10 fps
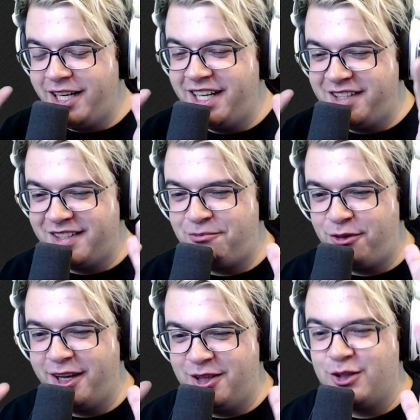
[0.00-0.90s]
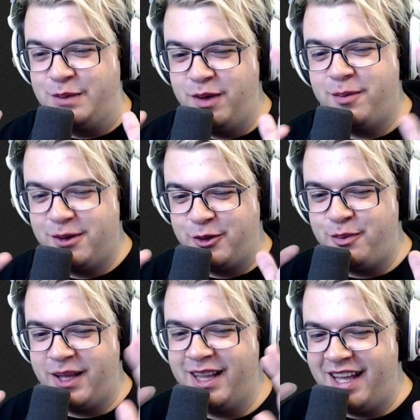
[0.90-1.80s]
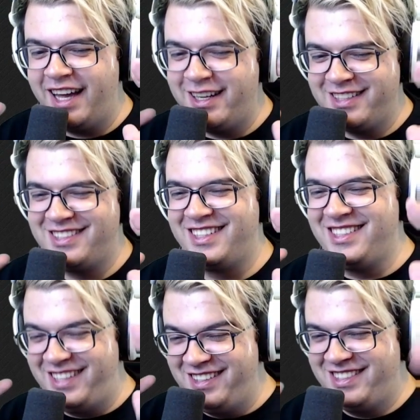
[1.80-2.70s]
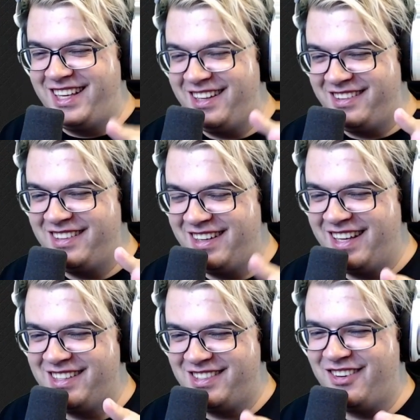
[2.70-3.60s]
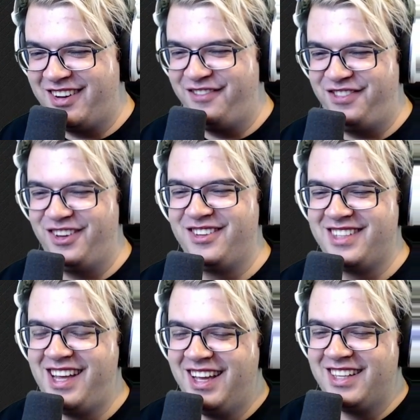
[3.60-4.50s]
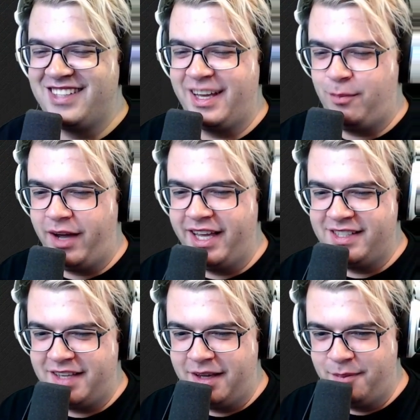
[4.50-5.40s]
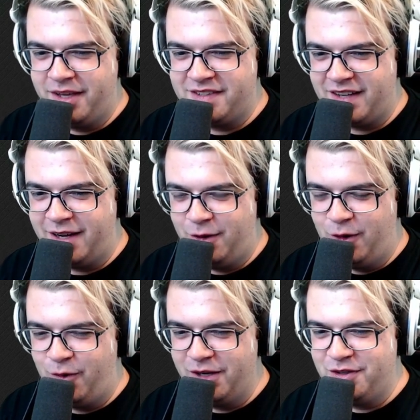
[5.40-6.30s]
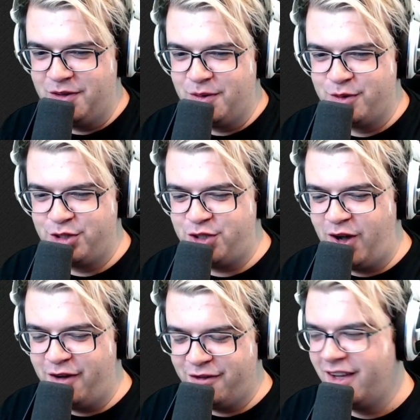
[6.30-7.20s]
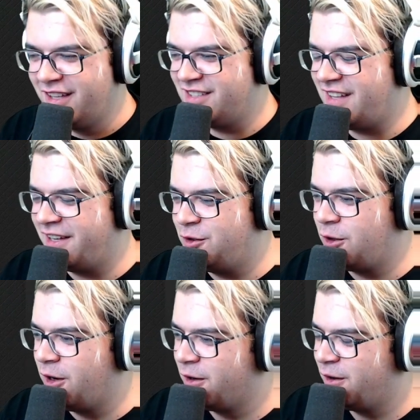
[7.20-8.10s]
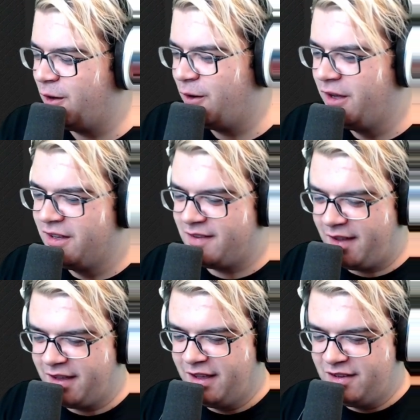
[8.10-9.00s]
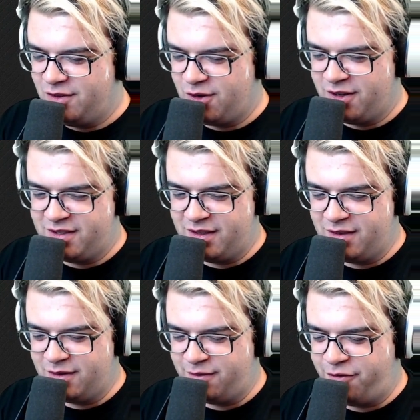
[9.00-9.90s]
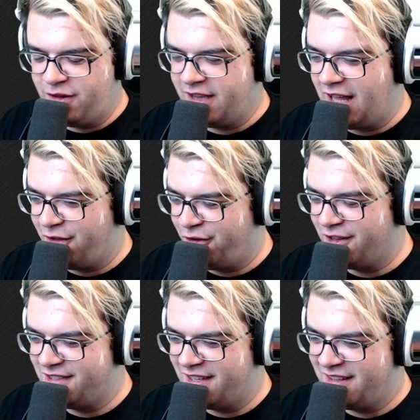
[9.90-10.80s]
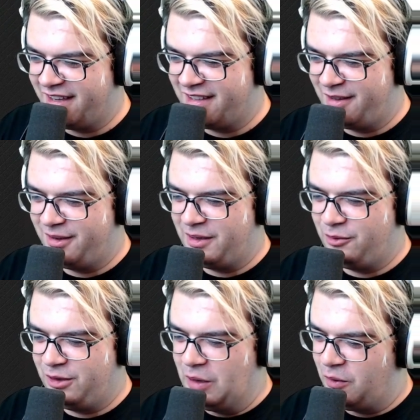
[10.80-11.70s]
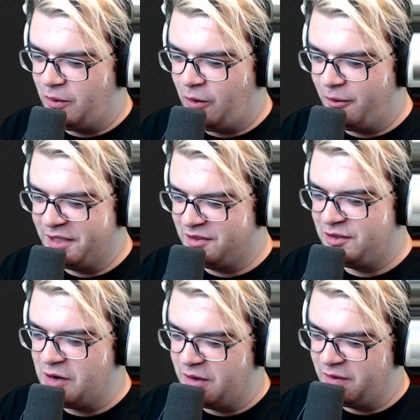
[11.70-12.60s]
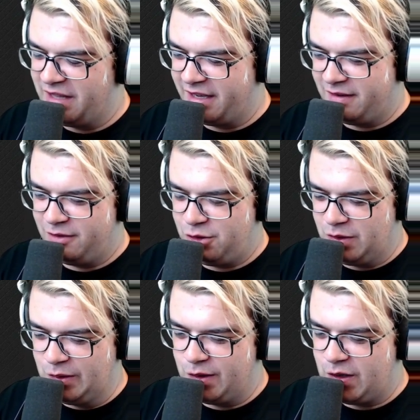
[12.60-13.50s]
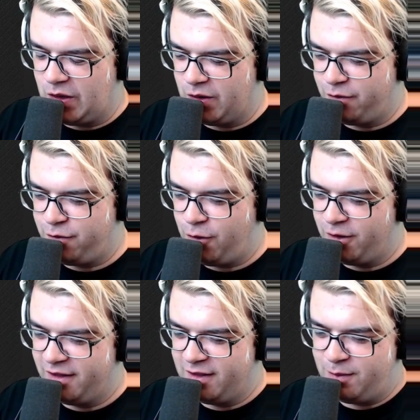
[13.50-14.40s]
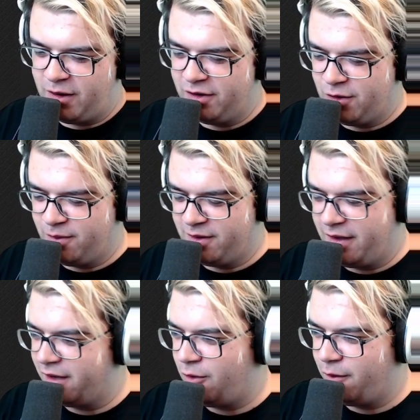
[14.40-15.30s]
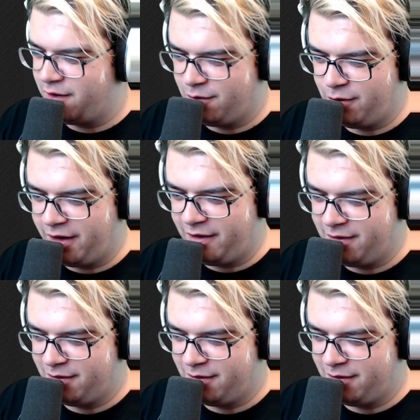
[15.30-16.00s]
need to bring those people to play Linus because gonna get so confused. He's like, my ace king missed. I don't know what to do. Shove. It's like Dur, you know? It's like Dur's, Phil Galfond said like he would go always to Dur and you're like, dude, do you call or fold in this spot? And Dur was like always raise.